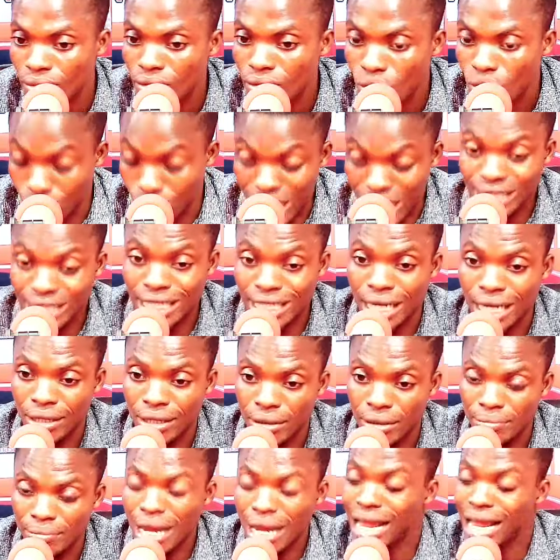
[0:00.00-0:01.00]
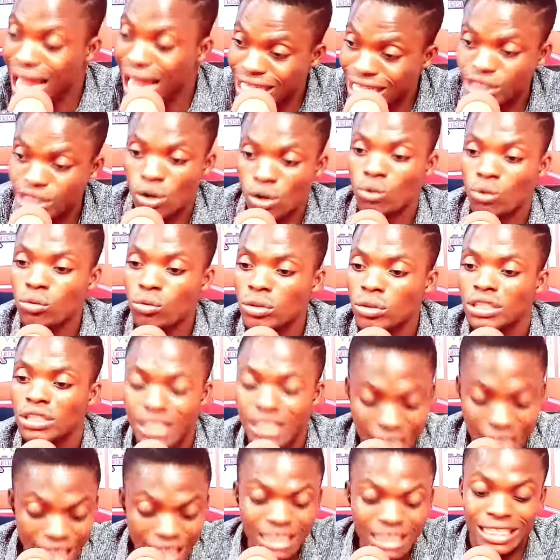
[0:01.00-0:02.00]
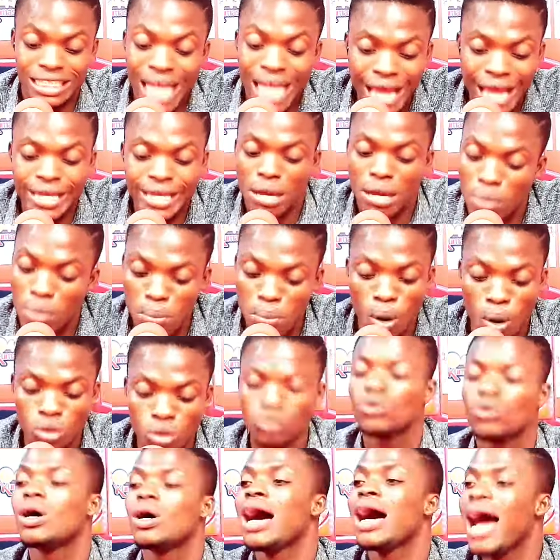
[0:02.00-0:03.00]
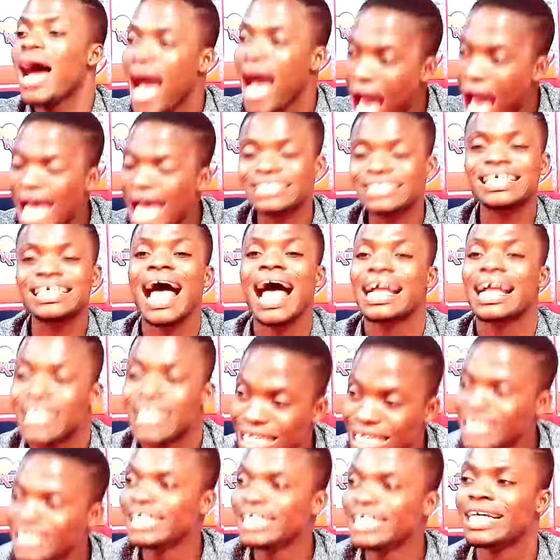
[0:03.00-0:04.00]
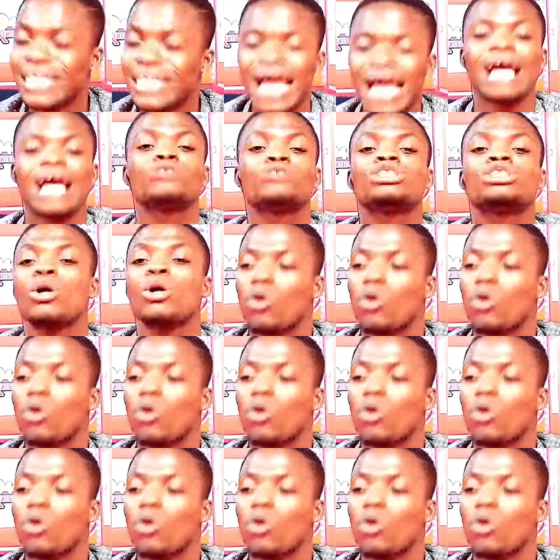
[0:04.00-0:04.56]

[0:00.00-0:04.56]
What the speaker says: what I say my catch no season na ye bebo no has a new league na yose